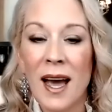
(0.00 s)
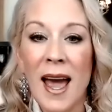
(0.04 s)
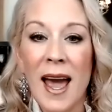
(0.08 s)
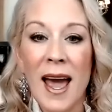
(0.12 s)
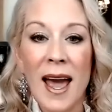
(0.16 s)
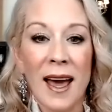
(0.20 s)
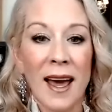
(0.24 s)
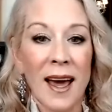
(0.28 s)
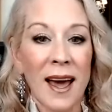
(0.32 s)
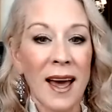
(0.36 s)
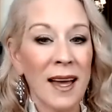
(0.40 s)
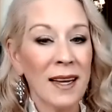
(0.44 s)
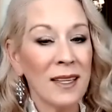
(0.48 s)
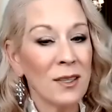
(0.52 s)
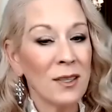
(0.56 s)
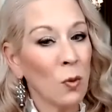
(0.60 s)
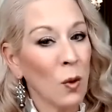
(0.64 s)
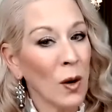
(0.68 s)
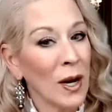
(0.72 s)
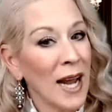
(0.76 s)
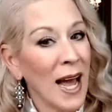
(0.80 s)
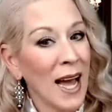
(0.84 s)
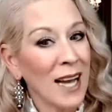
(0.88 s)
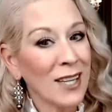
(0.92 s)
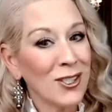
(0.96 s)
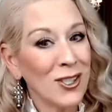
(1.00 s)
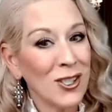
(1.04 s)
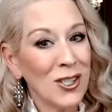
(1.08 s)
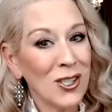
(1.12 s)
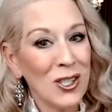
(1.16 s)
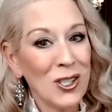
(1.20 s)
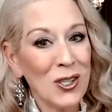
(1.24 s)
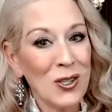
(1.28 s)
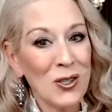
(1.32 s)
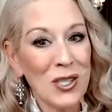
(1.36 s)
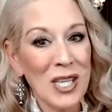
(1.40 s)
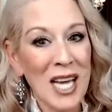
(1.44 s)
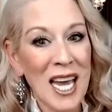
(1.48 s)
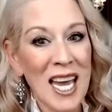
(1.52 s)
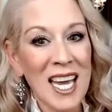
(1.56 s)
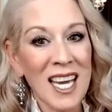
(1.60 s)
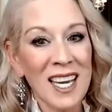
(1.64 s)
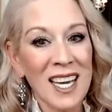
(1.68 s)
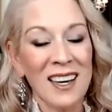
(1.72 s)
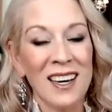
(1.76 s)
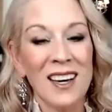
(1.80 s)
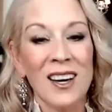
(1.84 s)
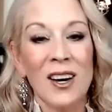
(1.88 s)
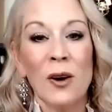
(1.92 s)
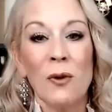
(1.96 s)
And what actions do you
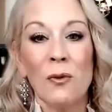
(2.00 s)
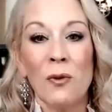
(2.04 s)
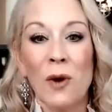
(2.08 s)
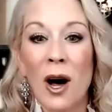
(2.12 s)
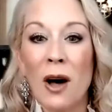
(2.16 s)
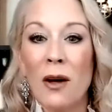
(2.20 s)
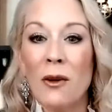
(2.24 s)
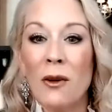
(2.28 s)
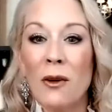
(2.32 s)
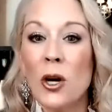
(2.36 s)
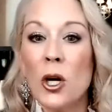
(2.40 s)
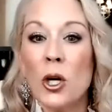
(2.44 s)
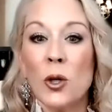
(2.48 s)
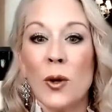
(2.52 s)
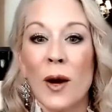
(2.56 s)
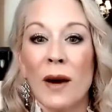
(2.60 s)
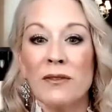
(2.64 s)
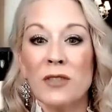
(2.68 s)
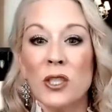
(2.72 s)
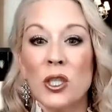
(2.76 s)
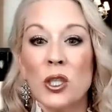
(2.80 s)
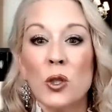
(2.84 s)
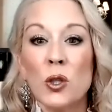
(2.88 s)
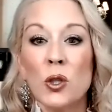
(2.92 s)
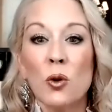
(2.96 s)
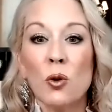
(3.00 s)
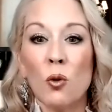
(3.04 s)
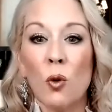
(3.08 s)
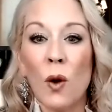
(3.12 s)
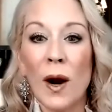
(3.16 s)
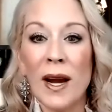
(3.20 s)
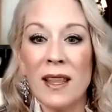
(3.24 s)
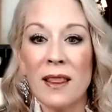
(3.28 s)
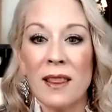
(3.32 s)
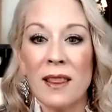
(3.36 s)
take? Well, you have to do the right